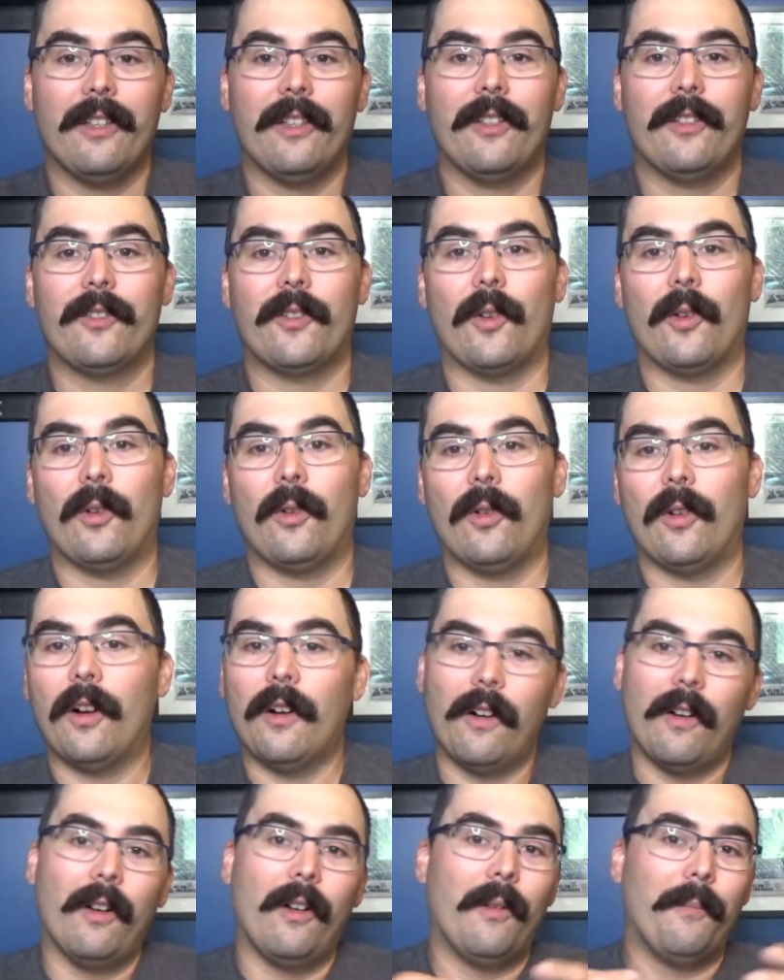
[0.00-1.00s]
So
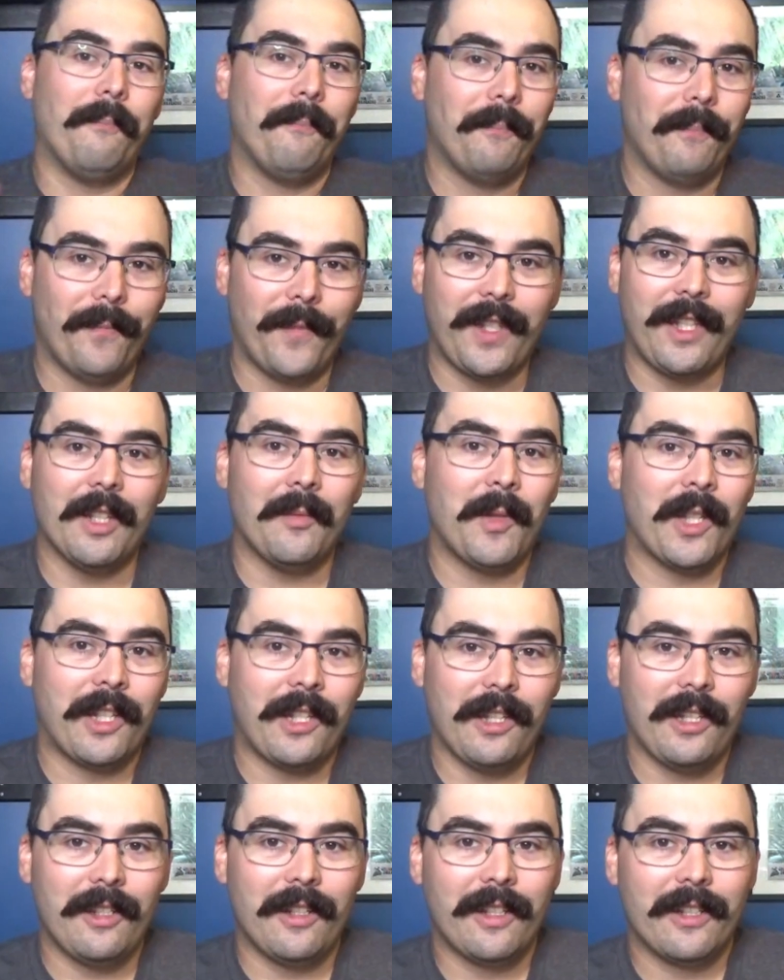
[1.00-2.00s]

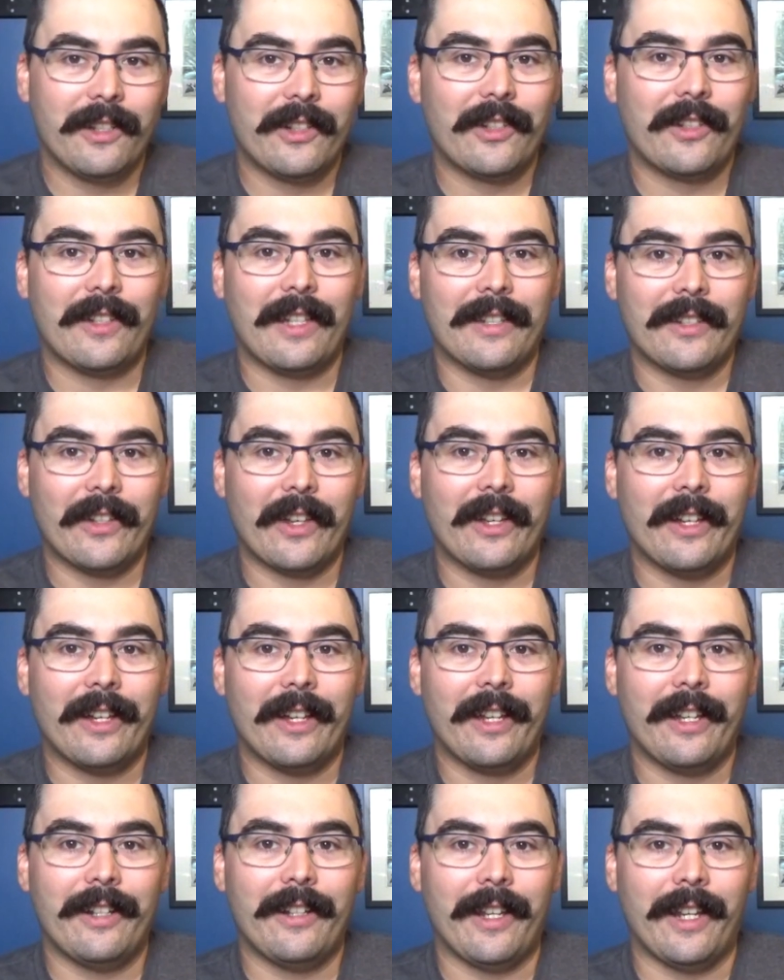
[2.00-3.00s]
gimmickiness
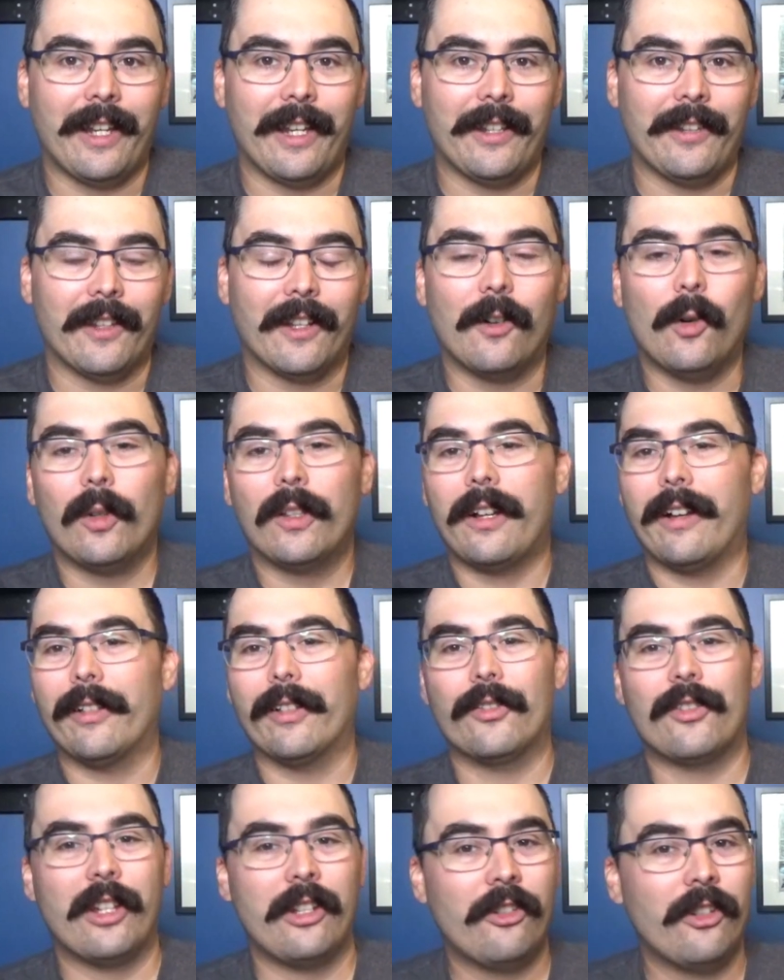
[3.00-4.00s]
aside and the whole color
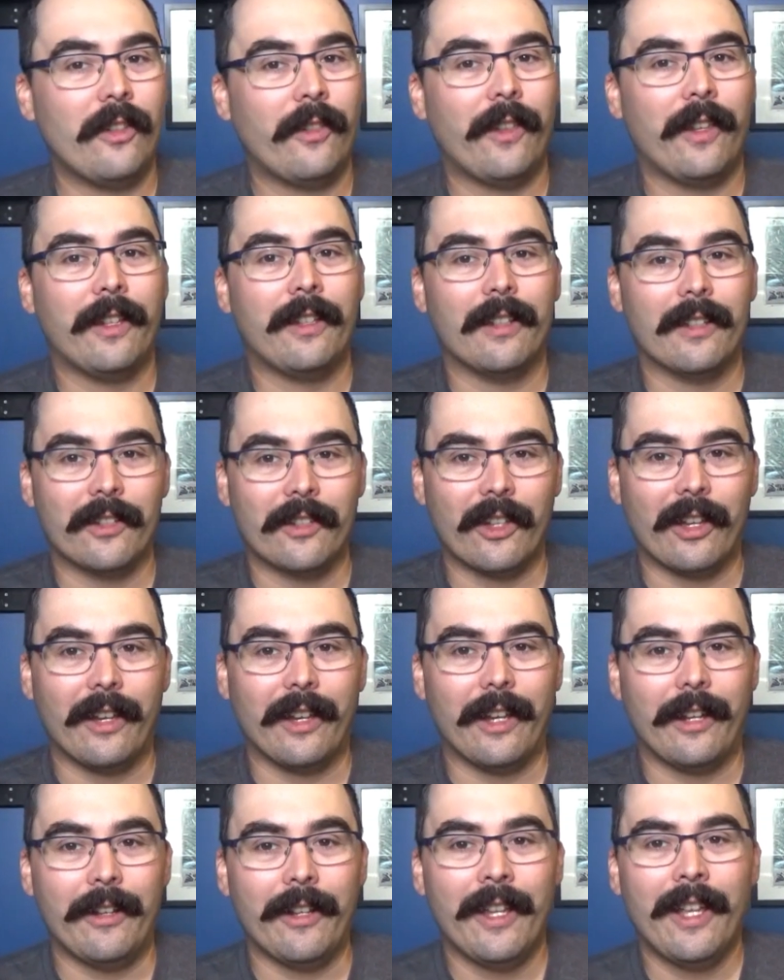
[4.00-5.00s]
changing thing
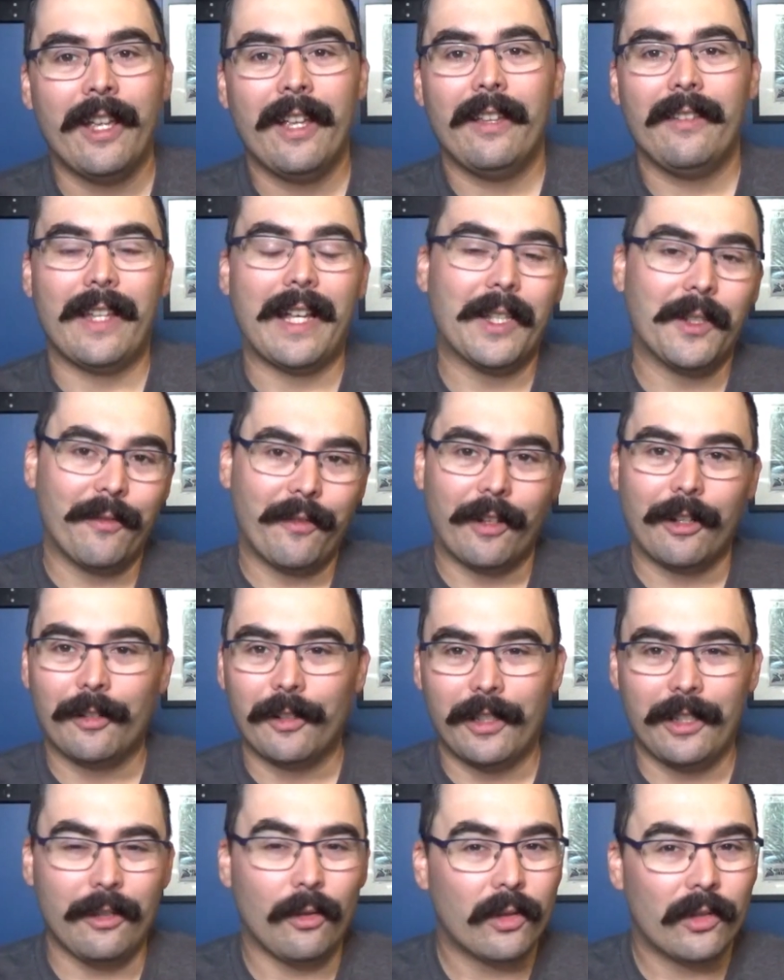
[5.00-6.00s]
aside, that's
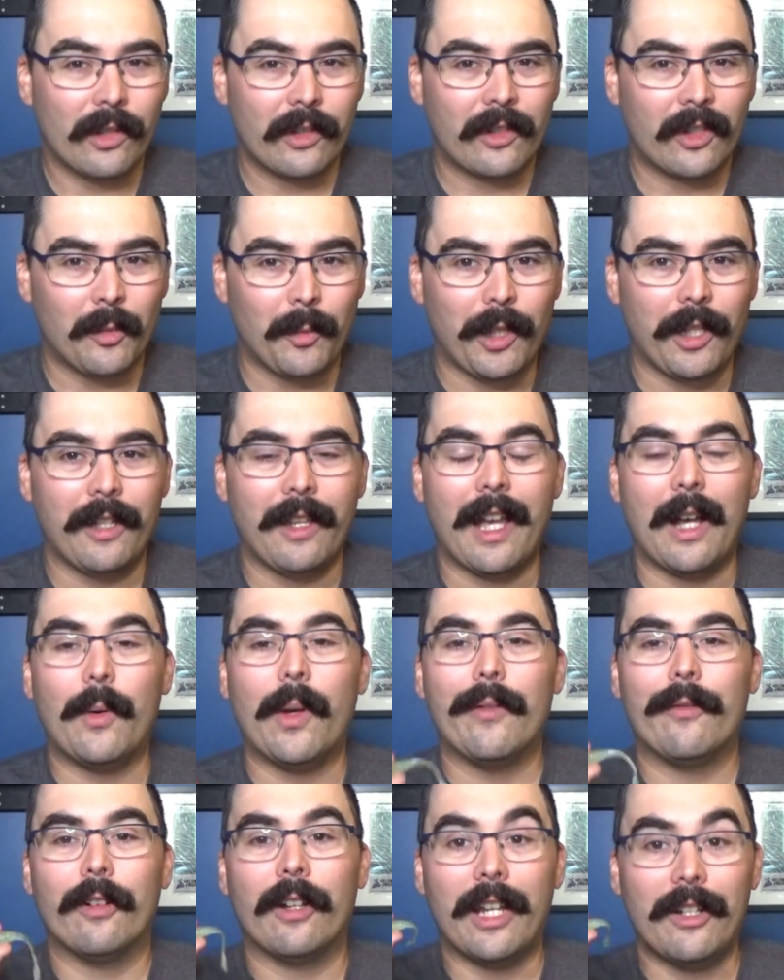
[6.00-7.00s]
fairly useless to me.
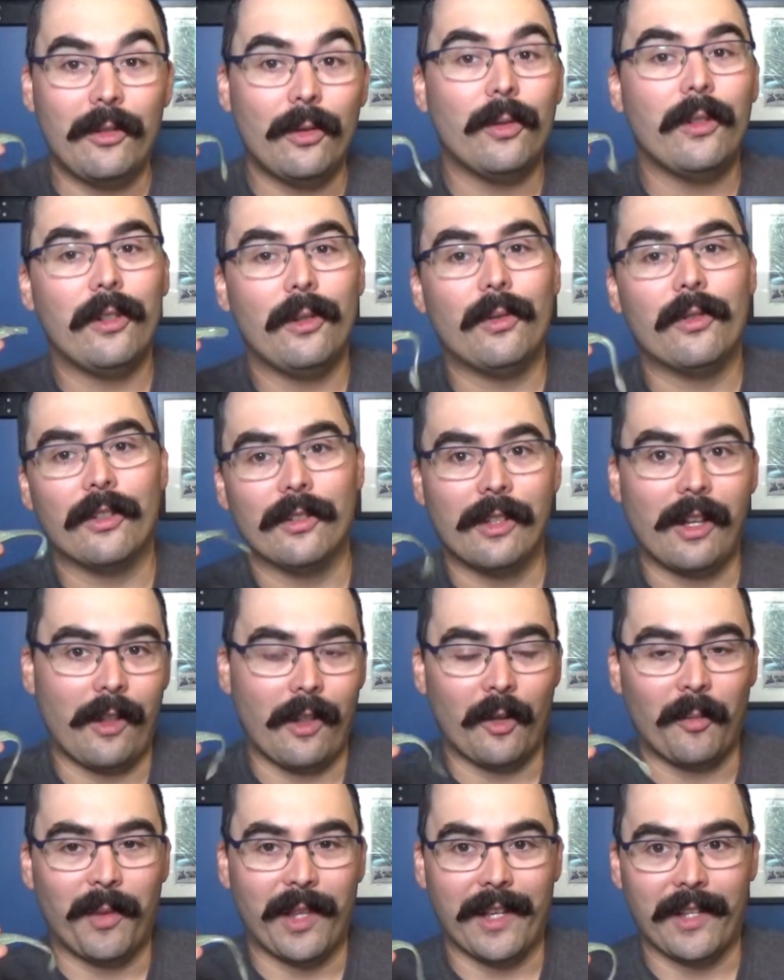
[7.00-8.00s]
However, I do use a lot of
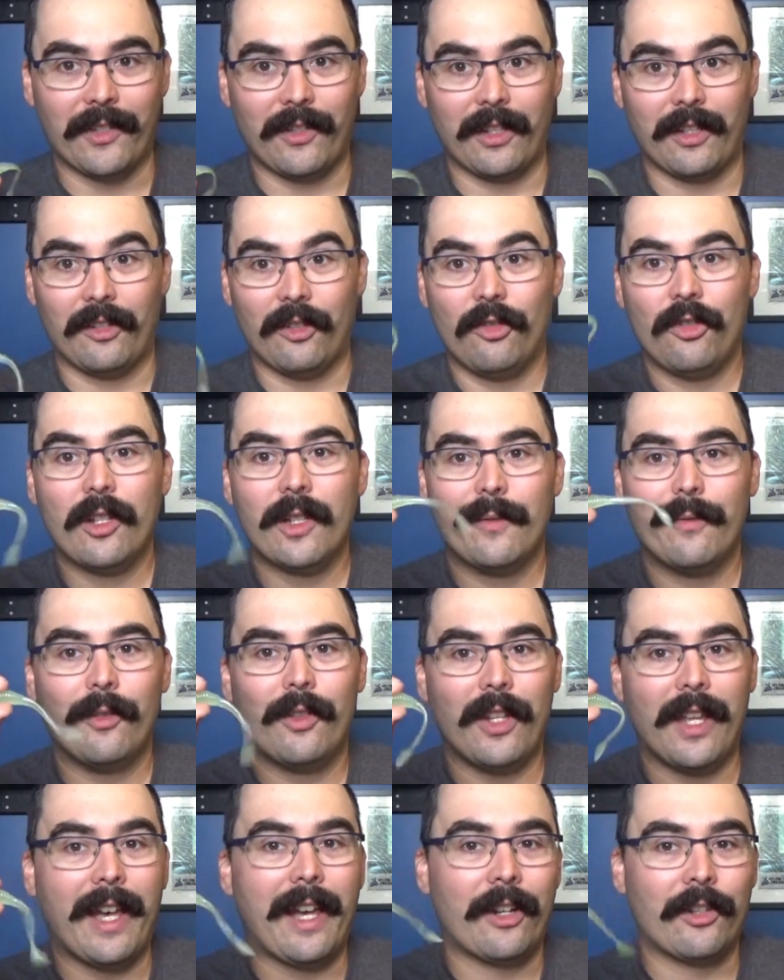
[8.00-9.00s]
their plastics just for
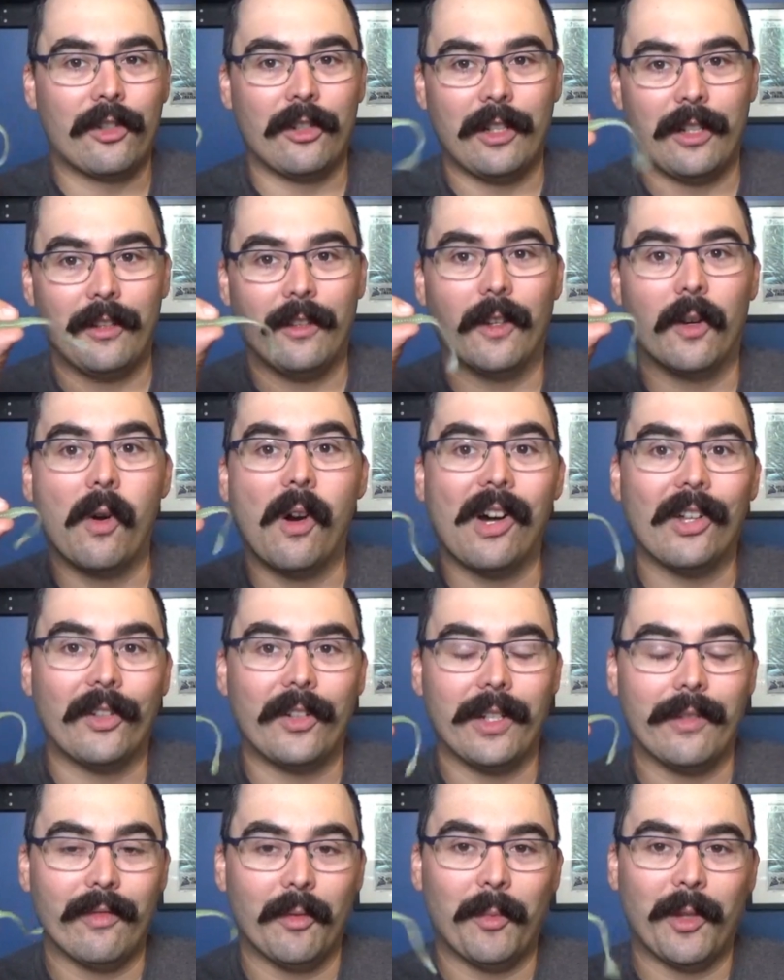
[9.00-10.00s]
the action and the
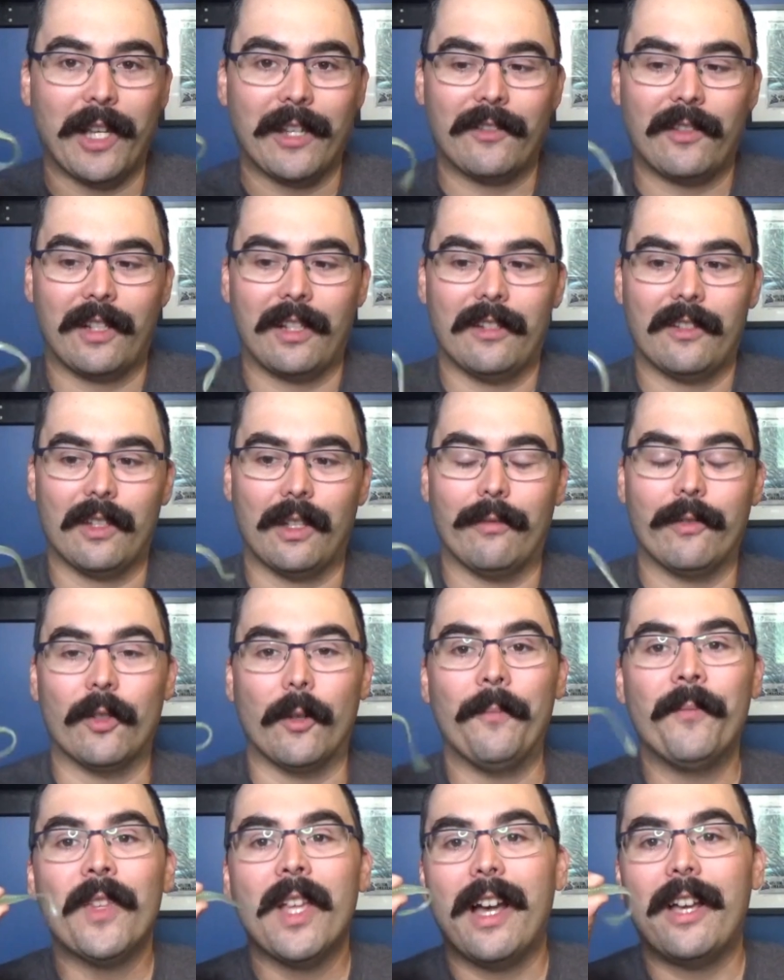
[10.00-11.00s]
quality of the plastic itself.
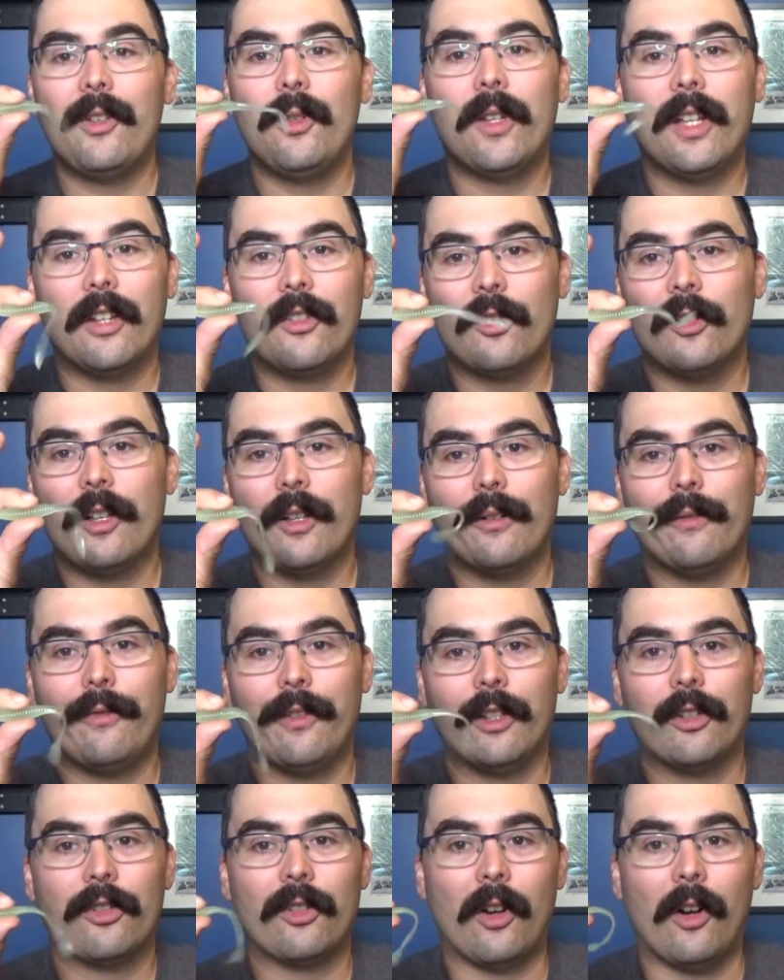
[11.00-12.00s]
So I do catch a lot of
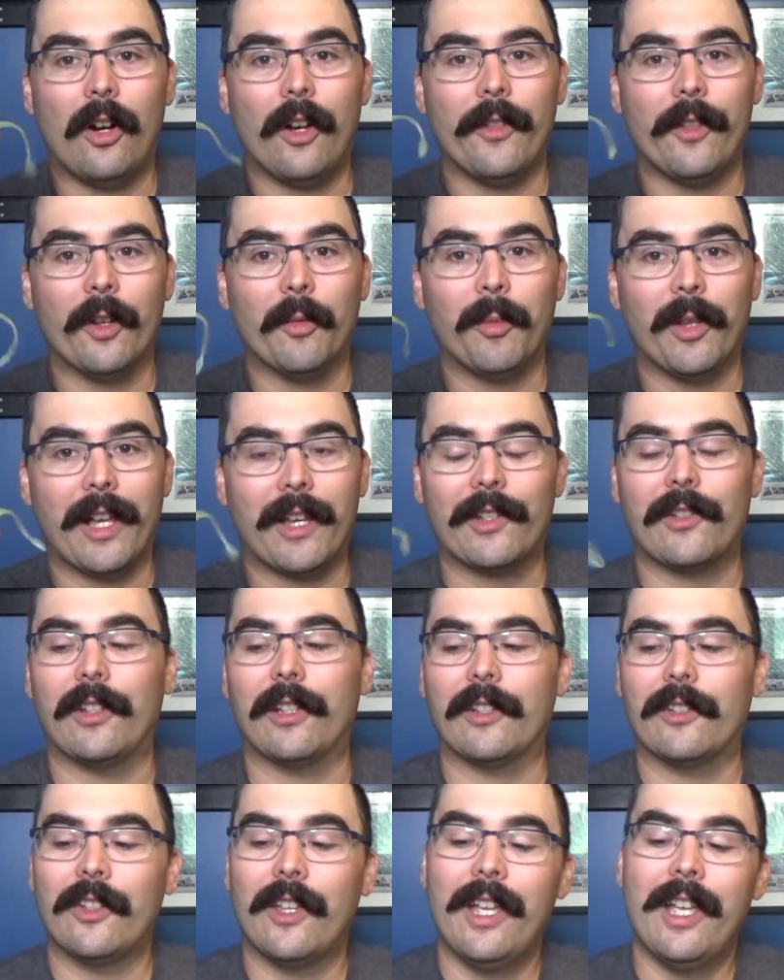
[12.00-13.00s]
fish on their
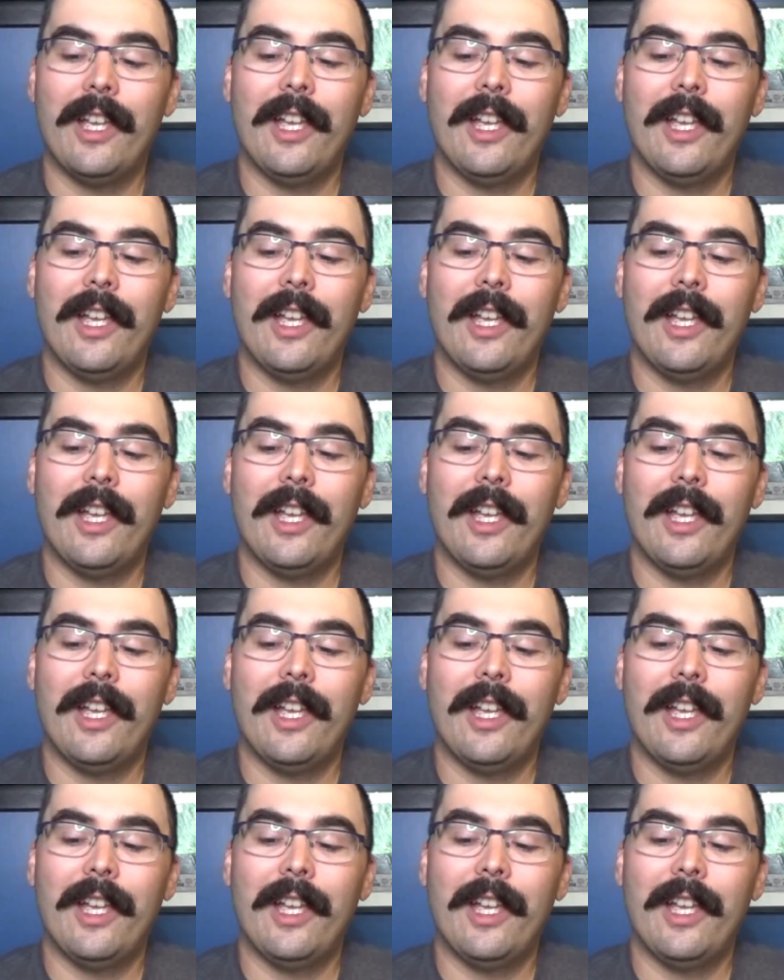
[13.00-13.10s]
plastics.